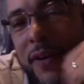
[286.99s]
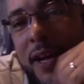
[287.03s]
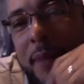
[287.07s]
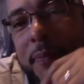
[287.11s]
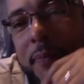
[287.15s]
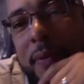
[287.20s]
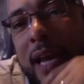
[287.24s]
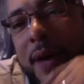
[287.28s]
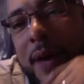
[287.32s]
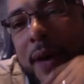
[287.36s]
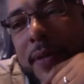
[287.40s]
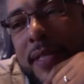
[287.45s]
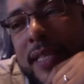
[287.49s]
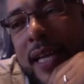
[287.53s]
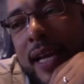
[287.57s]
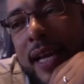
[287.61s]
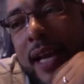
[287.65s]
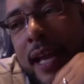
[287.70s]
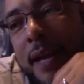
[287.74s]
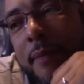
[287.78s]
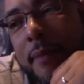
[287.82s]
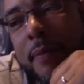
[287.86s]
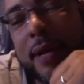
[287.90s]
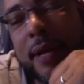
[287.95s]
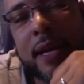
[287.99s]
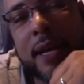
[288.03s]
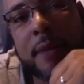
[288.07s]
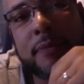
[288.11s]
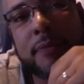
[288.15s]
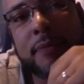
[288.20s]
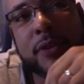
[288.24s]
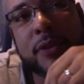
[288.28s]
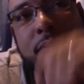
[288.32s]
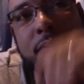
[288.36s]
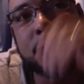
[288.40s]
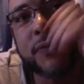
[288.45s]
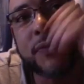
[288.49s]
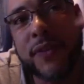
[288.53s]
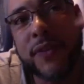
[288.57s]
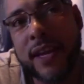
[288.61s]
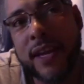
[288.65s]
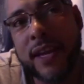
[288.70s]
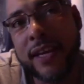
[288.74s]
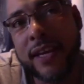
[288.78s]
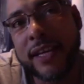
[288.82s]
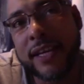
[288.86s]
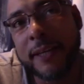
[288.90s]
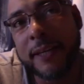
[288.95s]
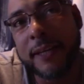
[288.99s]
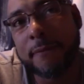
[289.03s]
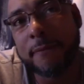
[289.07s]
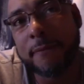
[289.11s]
up, and I was like, hey, babe, do you think,